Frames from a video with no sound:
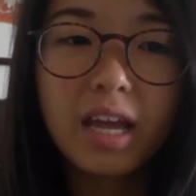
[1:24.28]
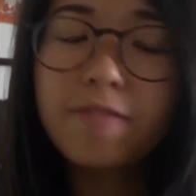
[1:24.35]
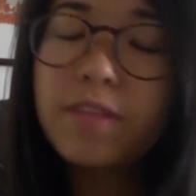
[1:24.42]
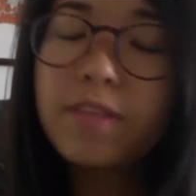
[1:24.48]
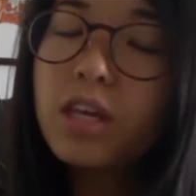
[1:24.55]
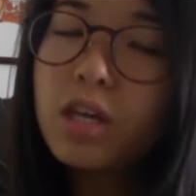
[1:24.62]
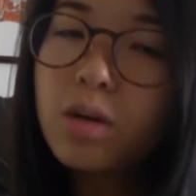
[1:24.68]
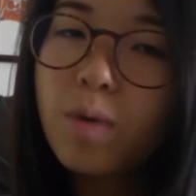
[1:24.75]
if
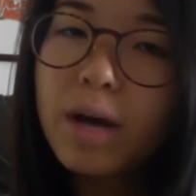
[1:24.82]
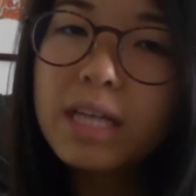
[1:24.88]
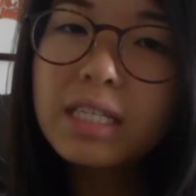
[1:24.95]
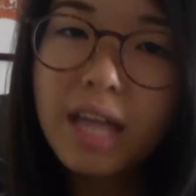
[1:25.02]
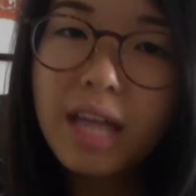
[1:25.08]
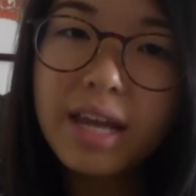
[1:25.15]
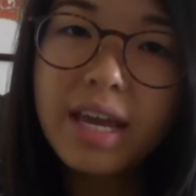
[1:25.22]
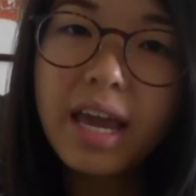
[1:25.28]
the US
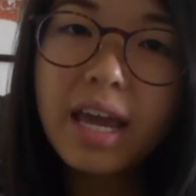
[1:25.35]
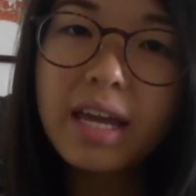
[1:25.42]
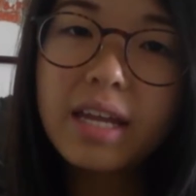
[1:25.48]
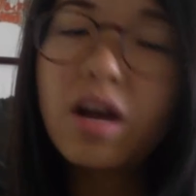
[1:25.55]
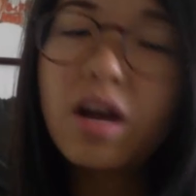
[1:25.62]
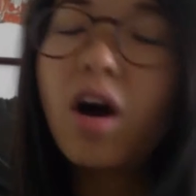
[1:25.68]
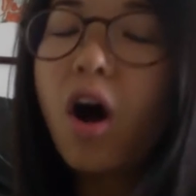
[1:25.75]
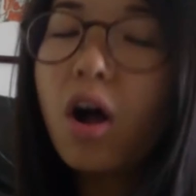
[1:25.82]

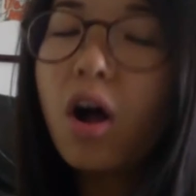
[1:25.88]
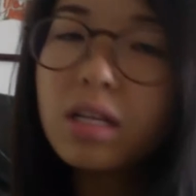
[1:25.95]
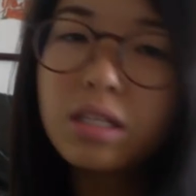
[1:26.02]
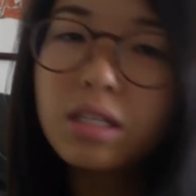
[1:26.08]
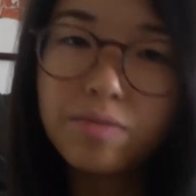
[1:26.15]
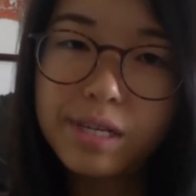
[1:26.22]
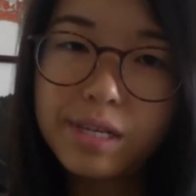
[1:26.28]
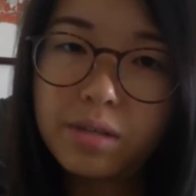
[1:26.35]
dedicated all
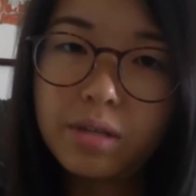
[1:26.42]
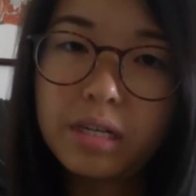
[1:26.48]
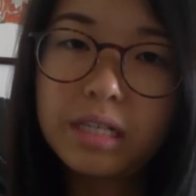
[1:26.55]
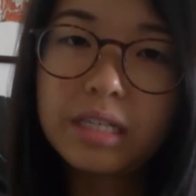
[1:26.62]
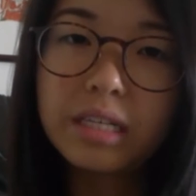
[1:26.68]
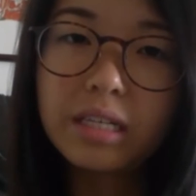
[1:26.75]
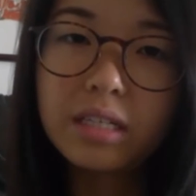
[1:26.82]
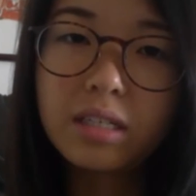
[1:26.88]
its
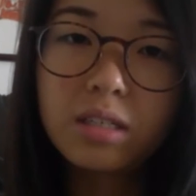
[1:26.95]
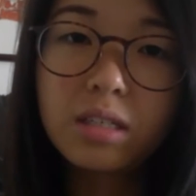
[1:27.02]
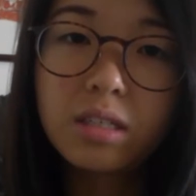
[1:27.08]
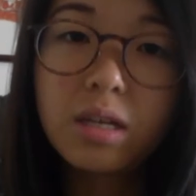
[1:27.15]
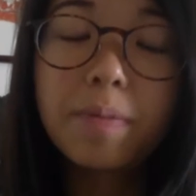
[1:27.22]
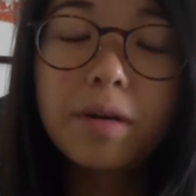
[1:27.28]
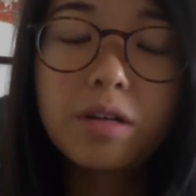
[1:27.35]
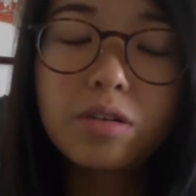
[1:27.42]
resources
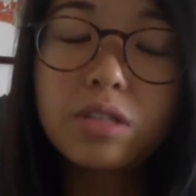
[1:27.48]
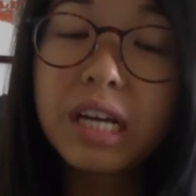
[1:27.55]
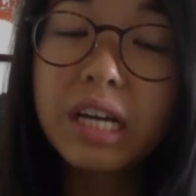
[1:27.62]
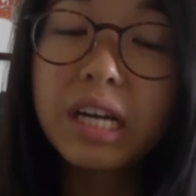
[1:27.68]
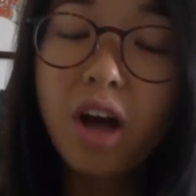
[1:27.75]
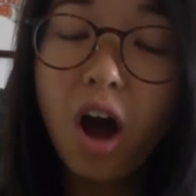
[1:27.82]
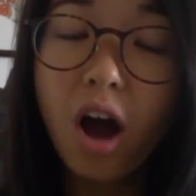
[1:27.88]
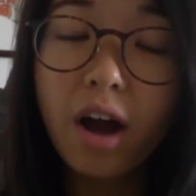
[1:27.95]
to producing
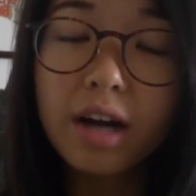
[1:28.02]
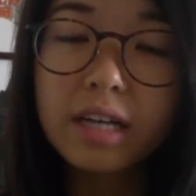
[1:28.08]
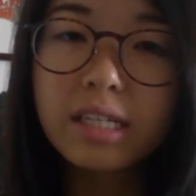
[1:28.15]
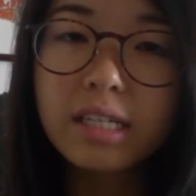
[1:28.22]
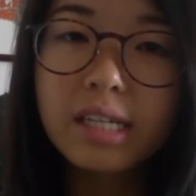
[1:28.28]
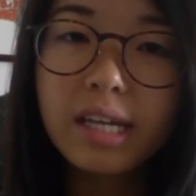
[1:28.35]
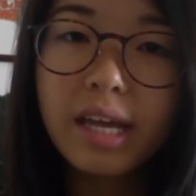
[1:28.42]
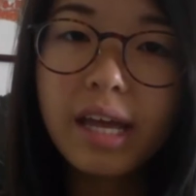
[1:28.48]
cars,
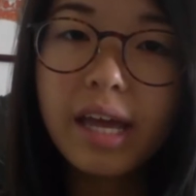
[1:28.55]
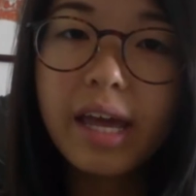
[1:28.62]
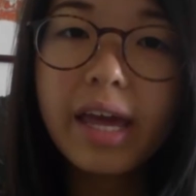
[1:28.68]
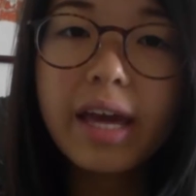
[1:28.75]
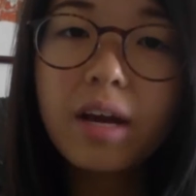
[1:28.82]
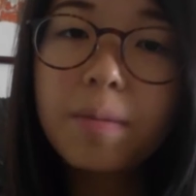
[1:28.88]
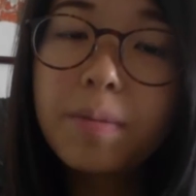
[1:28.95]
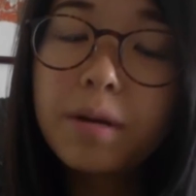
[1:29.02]
it
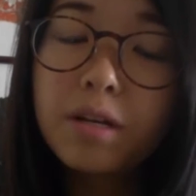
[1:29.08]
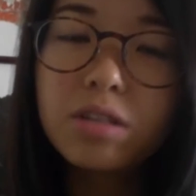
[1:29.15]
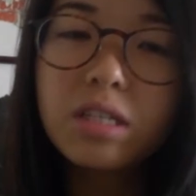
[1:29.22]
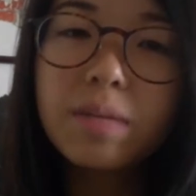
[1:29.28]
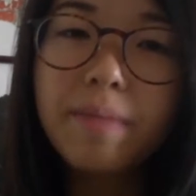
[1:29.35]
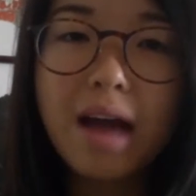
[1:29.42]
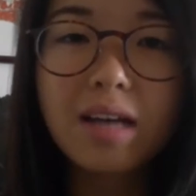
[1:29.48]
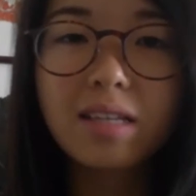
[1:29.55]
could produce a
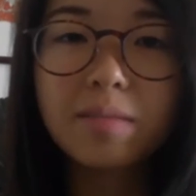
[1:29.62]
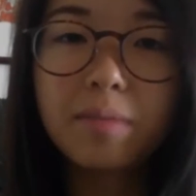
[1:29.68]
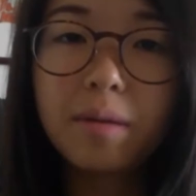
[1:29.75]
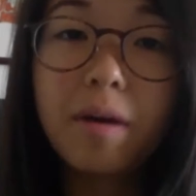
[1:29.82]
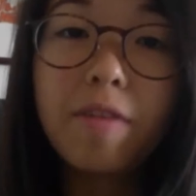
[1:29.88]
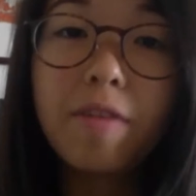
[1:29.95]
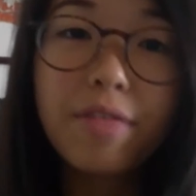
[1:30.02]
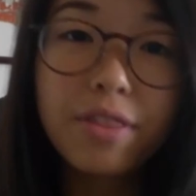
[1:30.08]

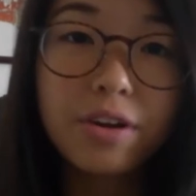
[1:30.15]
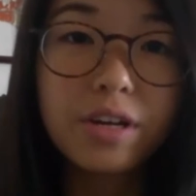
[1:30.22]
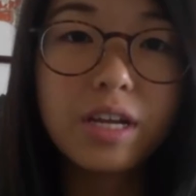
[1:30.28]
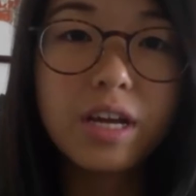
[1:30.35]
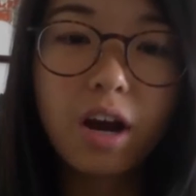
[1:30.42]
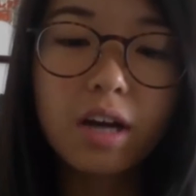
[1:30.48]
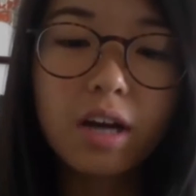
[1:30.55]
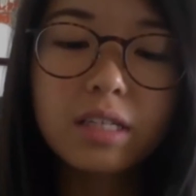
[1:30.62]
maximum of
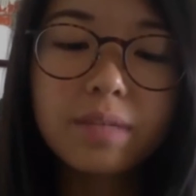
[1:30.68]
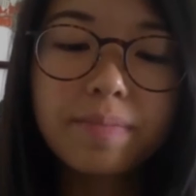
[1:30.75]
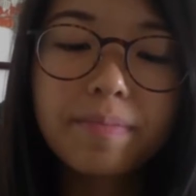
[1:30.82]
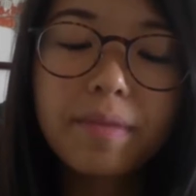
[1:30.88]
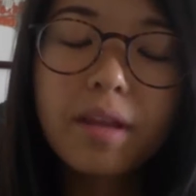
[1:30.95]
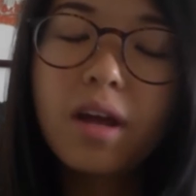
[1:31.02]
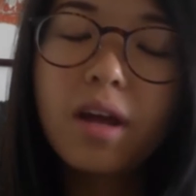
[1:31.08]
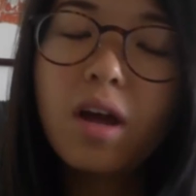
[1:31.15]
30 cars.
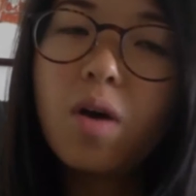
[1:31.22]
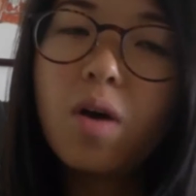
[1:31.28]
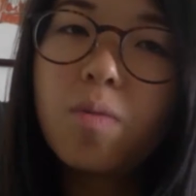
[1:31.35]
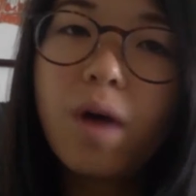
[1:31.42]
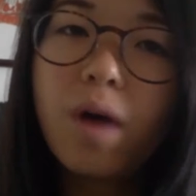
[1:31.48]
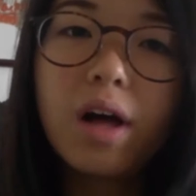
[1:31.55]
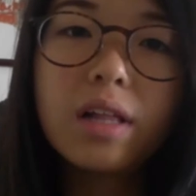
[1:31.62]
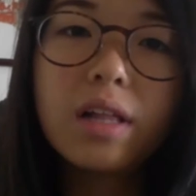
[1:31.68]

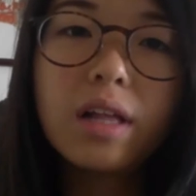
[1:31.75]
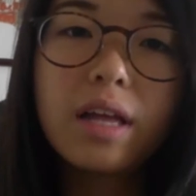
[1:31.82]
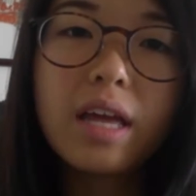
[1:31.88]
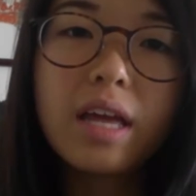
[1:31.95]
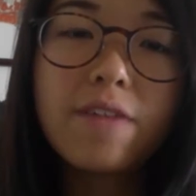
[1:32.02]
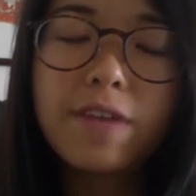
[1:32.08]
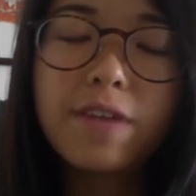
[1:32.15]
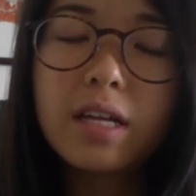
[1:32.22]
While
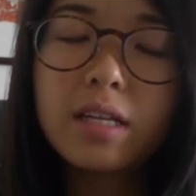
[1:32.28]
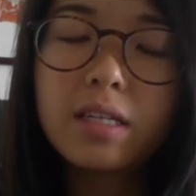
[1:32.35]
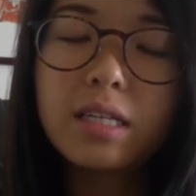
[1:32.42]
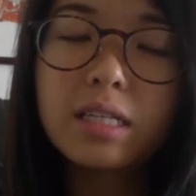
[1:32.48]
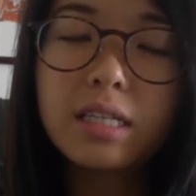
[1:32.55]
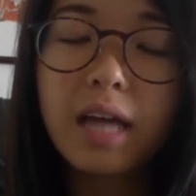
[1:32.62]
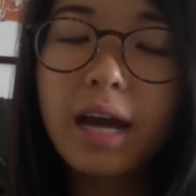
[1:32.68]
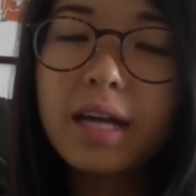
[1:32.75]
if it
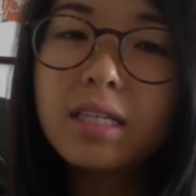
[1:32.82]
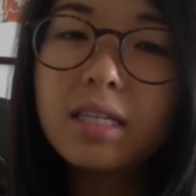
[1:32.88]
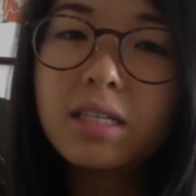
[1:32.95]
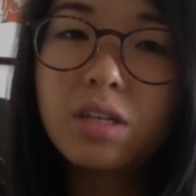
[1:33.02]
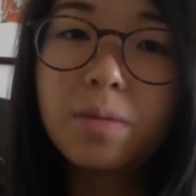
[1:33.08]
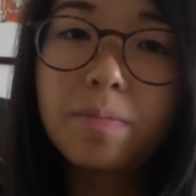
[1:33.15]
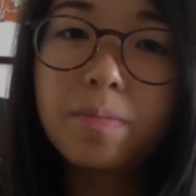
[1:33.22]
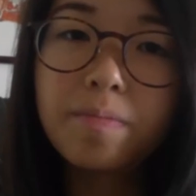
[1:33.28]
decides
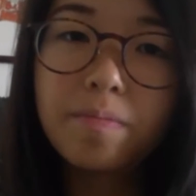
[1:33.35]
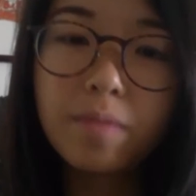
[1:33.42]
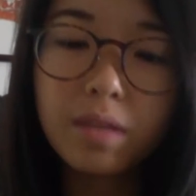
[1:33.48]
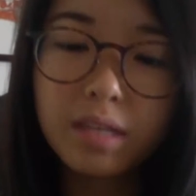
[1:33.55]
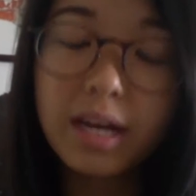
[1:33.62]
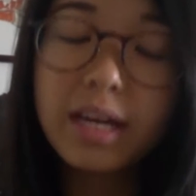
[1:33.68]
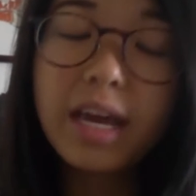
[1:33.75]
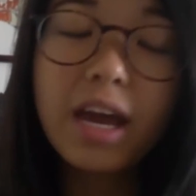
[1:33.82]
to
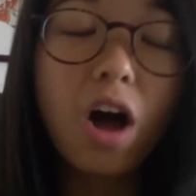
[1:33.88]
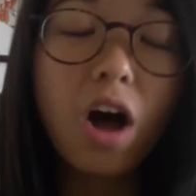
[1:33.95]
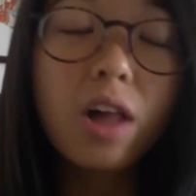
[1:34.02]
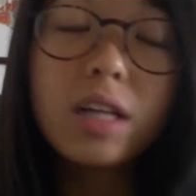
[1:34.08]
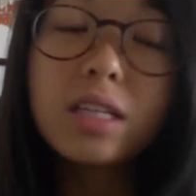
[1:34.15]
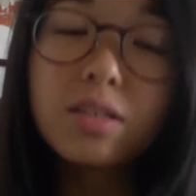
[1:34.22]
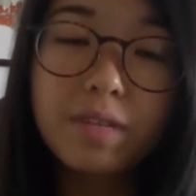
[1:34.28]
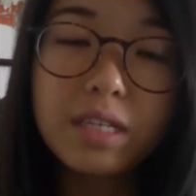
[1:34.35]
dedicate all
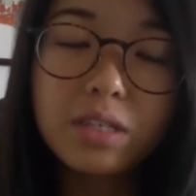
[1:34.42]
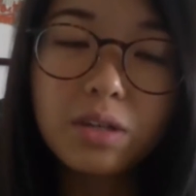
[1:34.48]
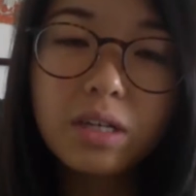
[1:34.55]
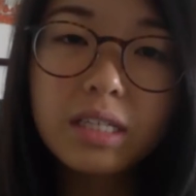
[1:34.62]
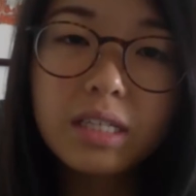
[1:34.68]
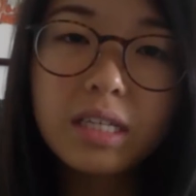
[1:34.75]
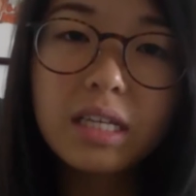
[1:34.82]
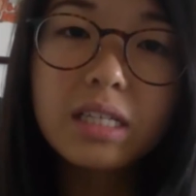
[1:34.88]
its
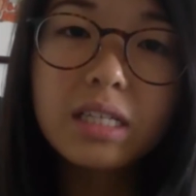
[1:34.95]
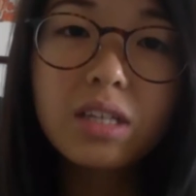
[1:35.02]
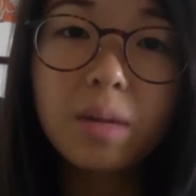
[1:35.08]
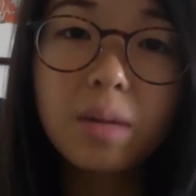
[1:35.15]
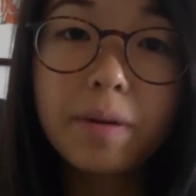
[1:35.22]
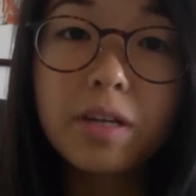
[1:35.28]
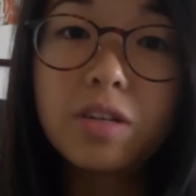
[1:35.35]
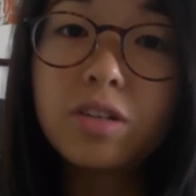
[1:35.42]
resources to
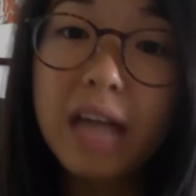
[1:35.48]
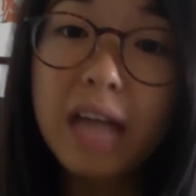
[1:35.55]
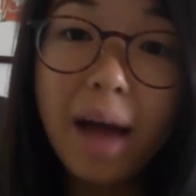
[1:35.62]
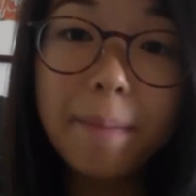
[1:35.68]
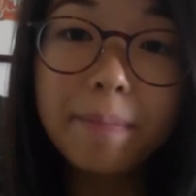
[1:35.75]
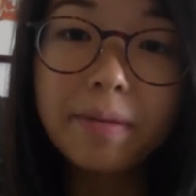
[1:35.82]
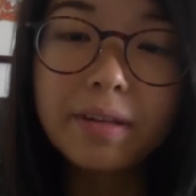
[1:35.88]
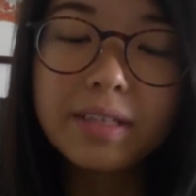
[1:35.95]
produce
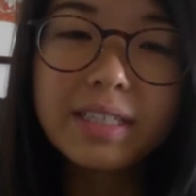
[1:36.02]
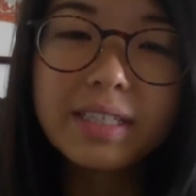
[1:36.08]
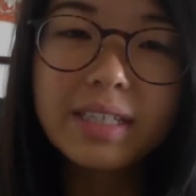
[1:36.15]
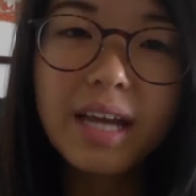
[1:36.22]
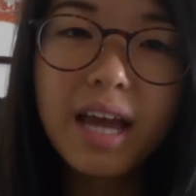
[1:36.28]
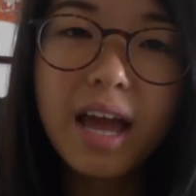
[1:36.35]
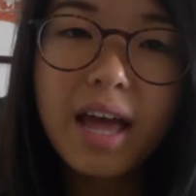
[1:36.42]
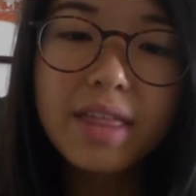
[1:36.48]
apples,
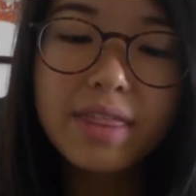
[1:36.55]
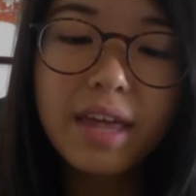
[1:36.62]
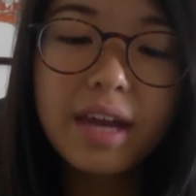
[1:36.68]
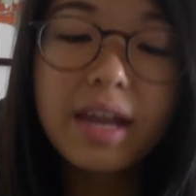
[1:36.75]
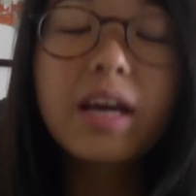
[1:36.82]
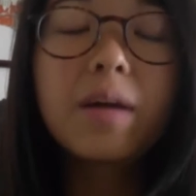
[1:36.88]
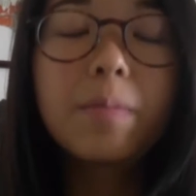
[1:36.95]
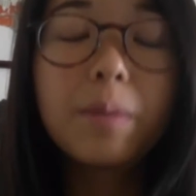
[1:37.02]
then
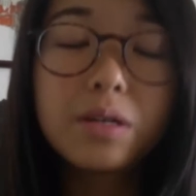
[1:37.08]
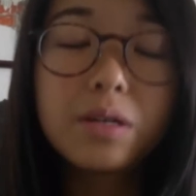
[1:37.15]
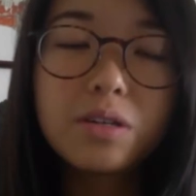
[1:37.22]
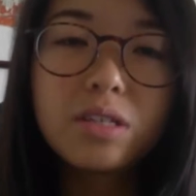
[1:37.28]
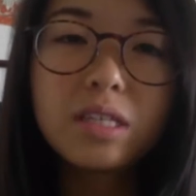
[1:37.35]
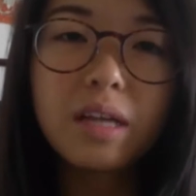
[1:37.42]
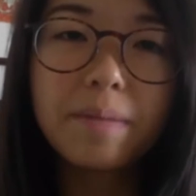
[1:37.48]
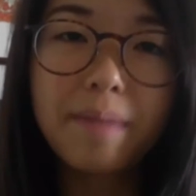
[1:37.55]
it could
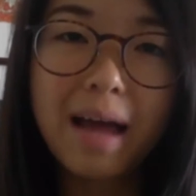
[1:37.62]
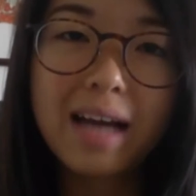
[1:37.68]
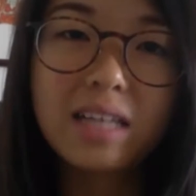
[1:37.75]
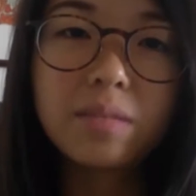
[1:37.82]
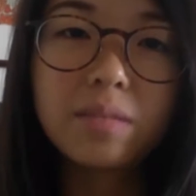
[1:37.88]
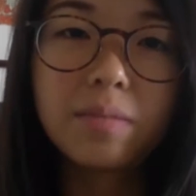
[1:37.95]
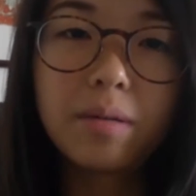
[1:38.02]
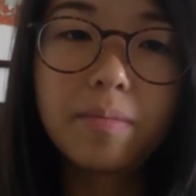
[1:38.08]
produce a
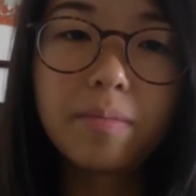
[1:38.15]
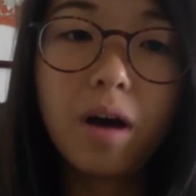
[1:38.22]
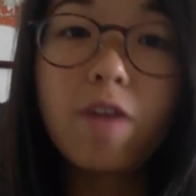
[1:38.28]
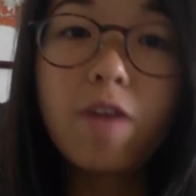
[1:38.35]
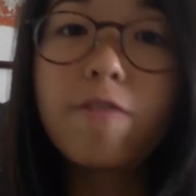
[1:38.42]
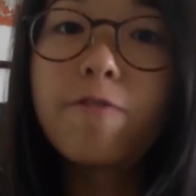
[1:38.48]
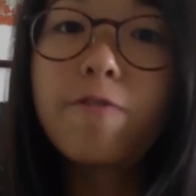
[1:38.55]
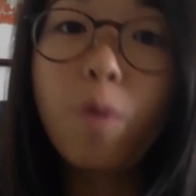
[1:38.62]
maximum
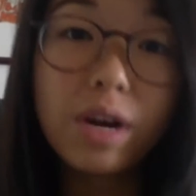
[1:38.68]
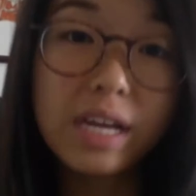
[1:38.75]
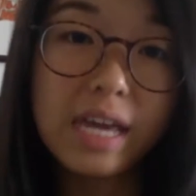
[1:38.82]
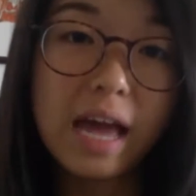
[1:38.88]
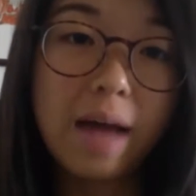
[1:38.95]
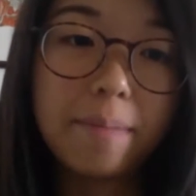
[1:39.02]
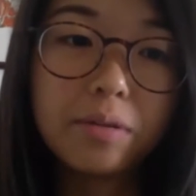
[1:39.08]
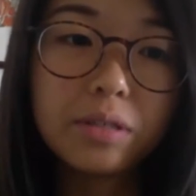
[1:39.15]
of 40
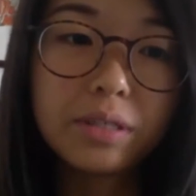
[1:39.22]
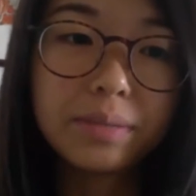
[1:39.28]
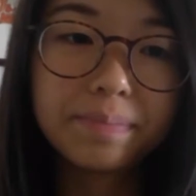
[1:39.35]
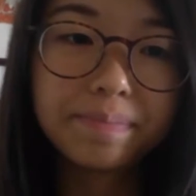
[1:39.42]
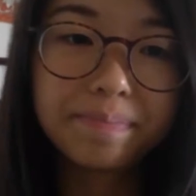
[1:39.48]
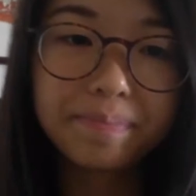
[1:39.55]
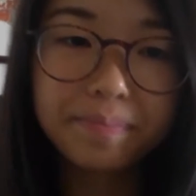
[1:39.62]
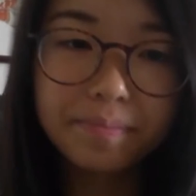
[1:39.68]
apples.